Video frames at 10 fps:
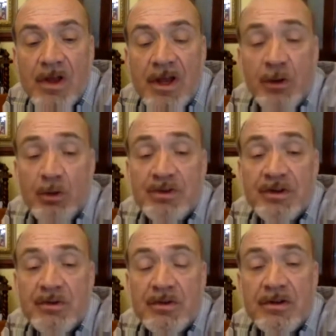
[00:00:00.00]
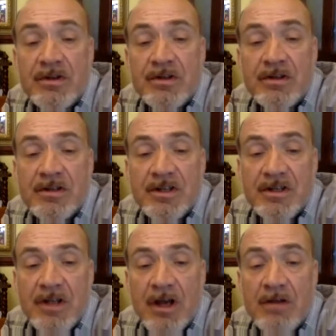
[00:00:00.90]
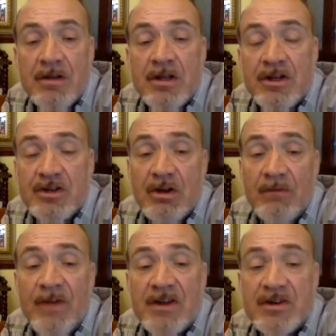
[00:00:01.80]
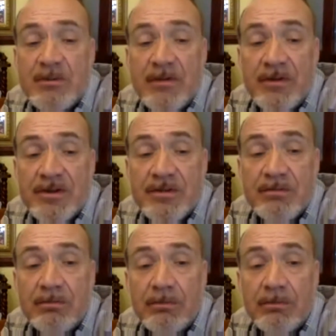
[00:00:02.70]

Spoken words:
in order to describe factory methods.